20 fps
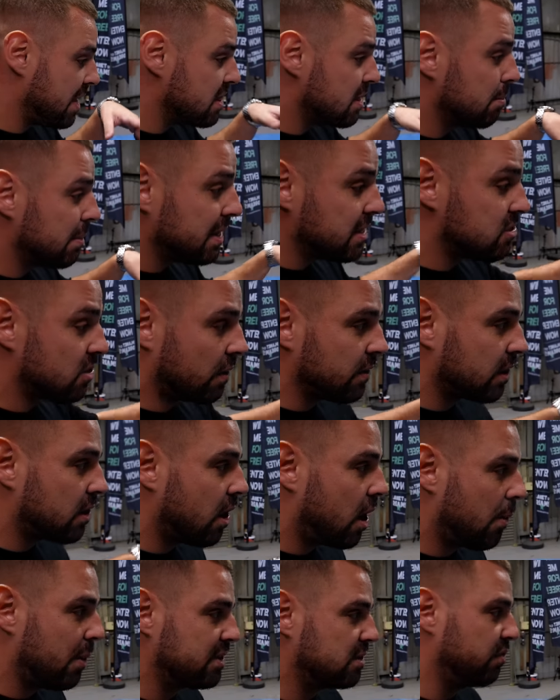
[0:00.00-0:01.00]
in the meantime, the
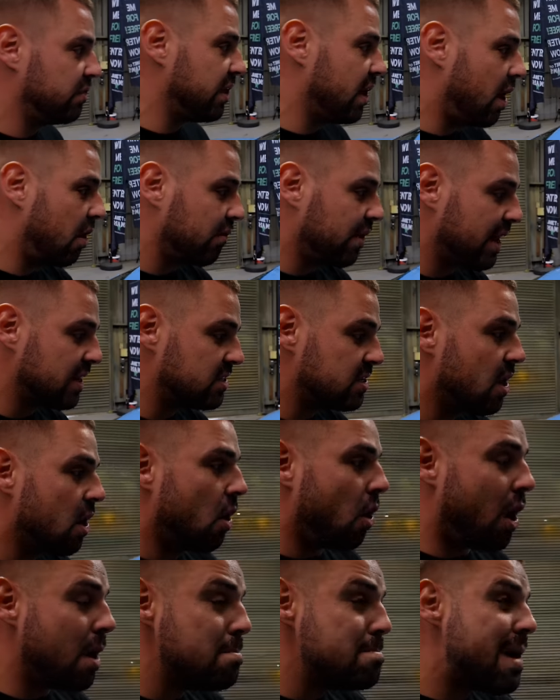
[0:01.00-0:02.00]
car went to V R S.
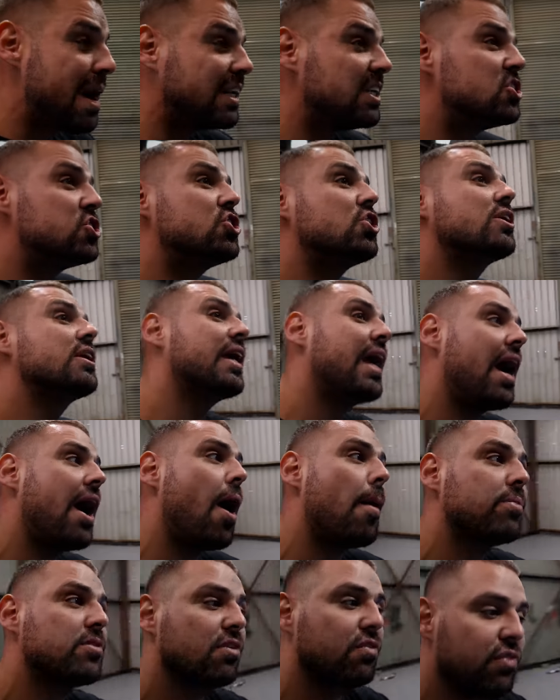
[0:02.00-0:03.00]
I managed to get
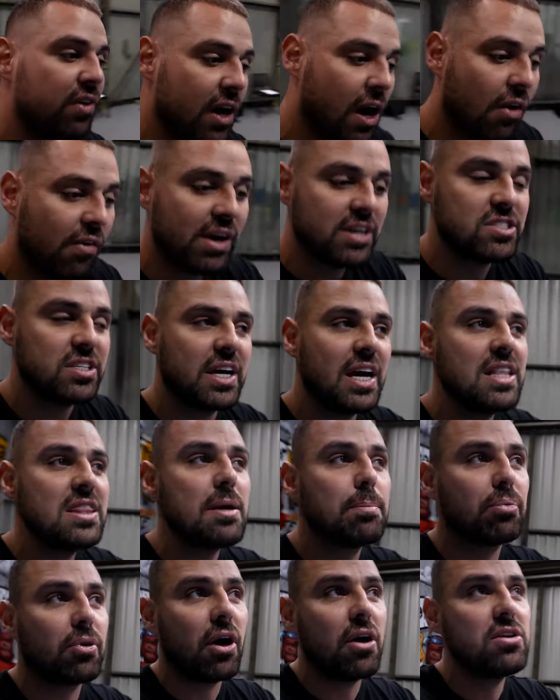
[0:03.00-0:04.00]
up to V R S in
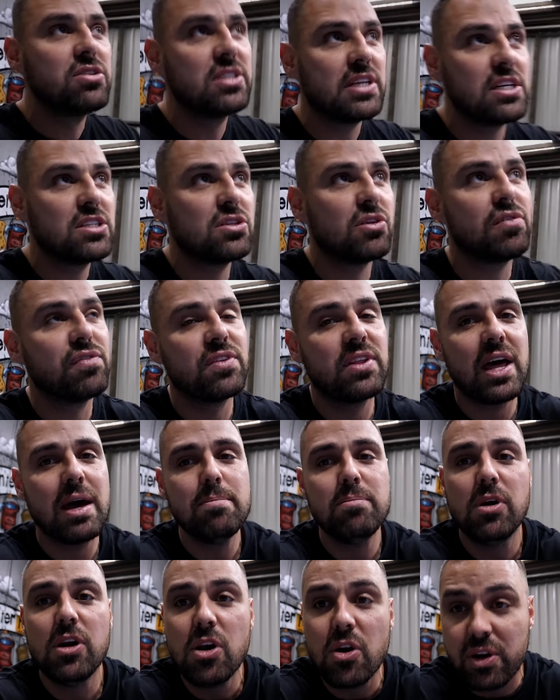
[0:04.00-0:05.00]
the process of
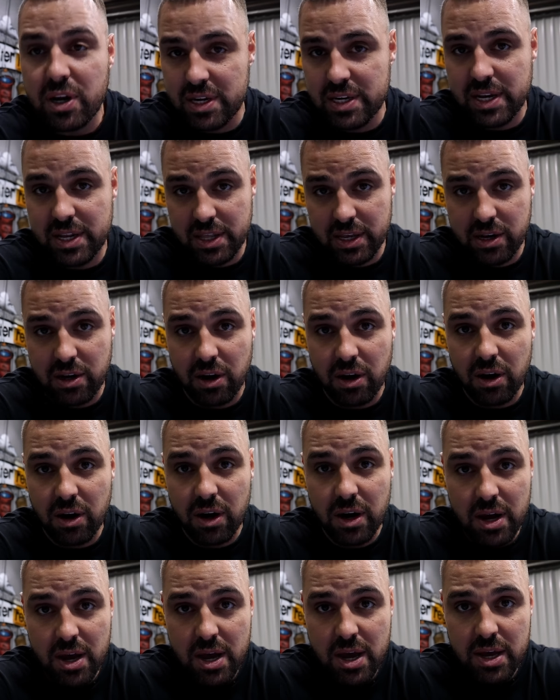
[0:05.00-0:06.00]
them looking at the
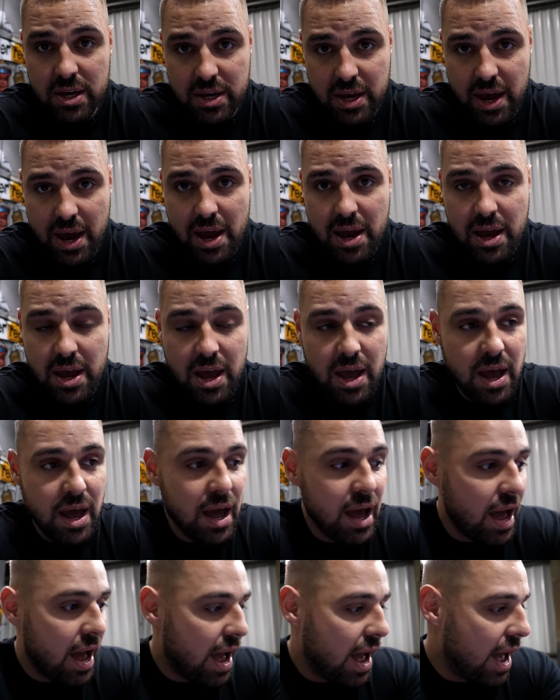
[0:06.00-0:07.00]
car, yeah?
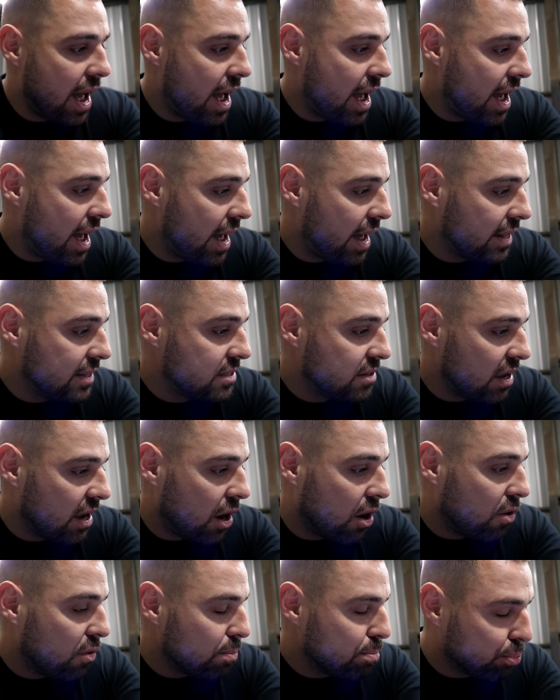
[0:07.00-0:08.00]
And
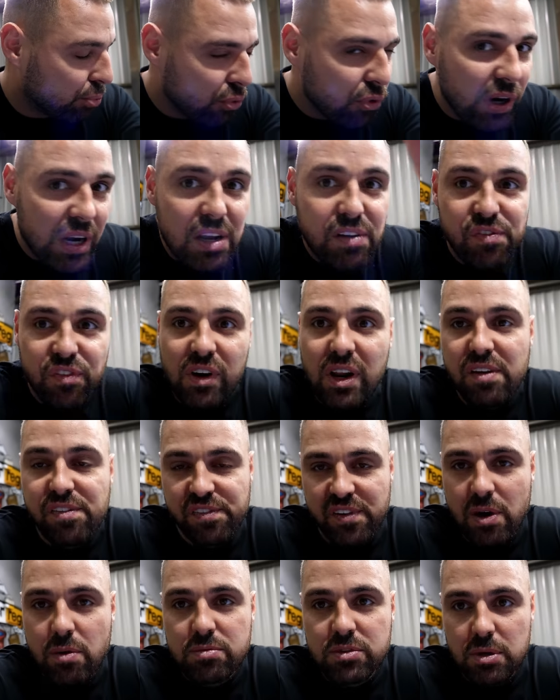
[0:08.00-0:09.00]
briefly
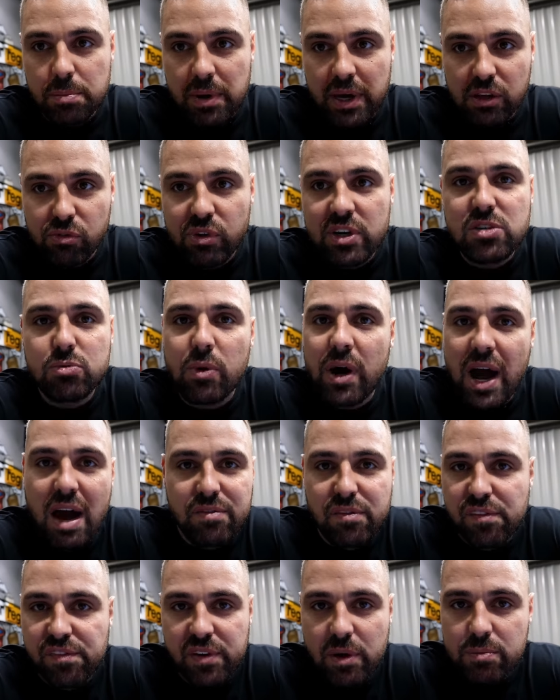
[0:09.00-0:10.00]
filmed a bit. The reason why I
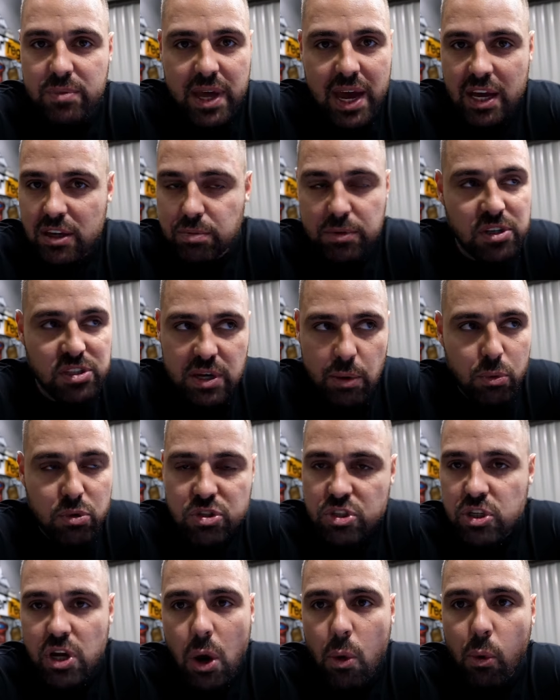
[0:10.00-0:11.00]
haven't filmed there is because there
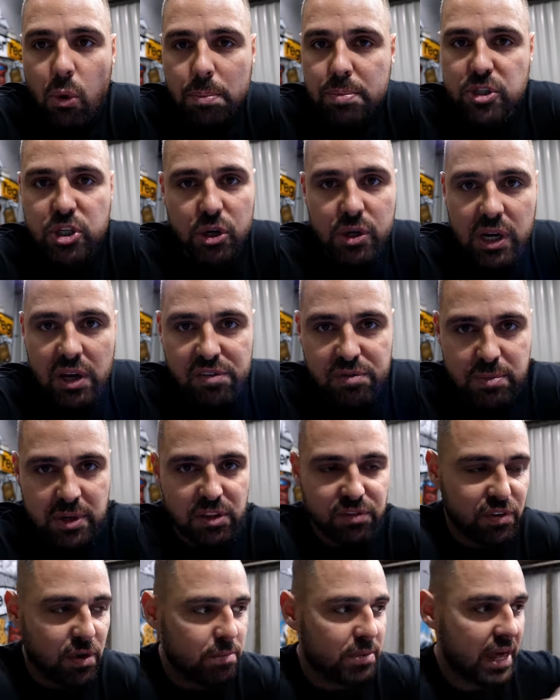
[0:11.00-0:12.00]
was no opportunity for me
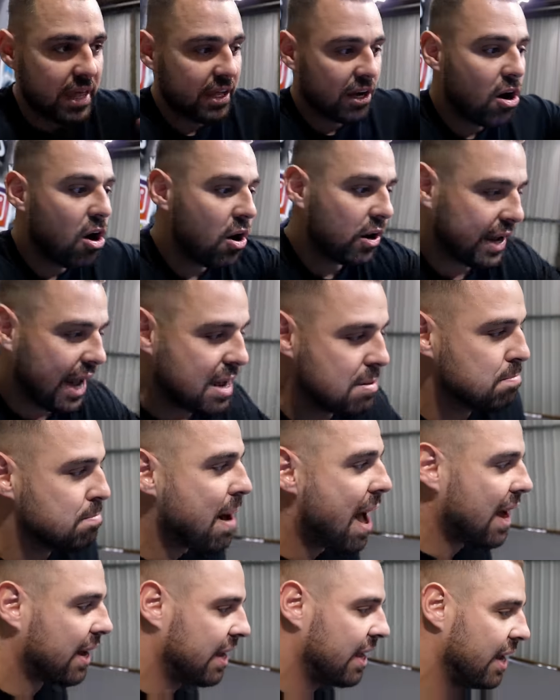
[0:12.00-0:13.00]
to film there. The car came
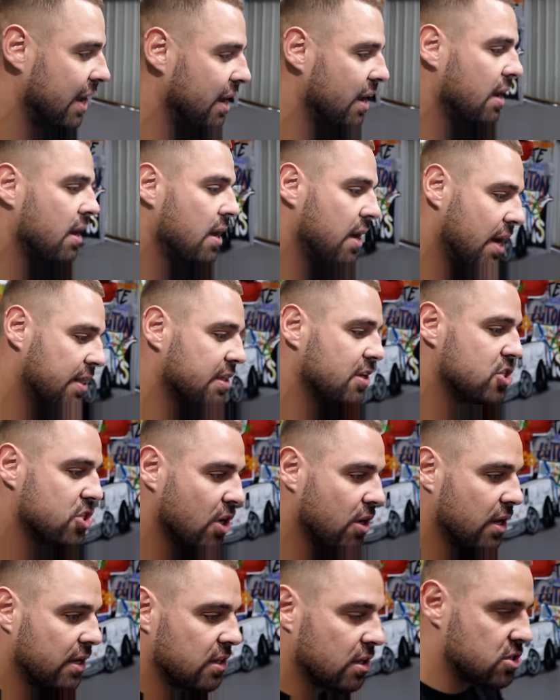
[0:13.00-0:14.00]
back here in
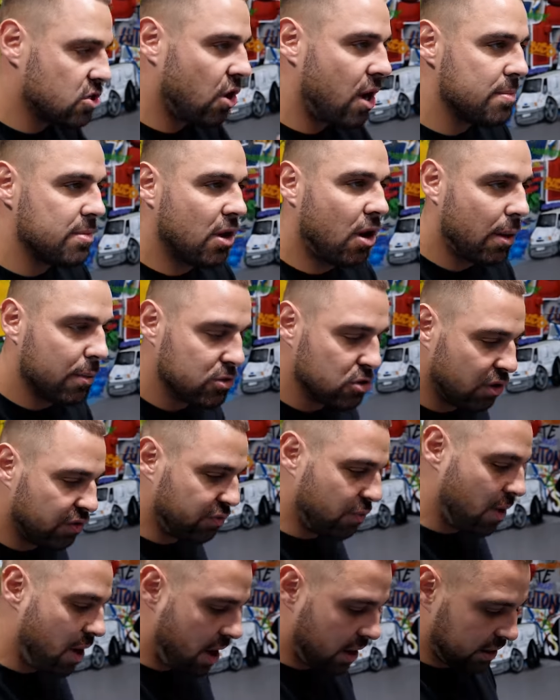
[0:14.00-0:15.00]
the, in the time that I was
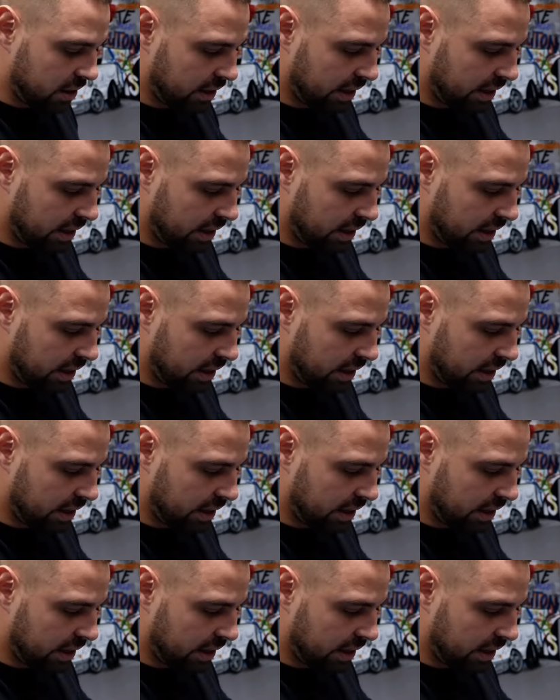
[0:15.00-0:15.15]
off work,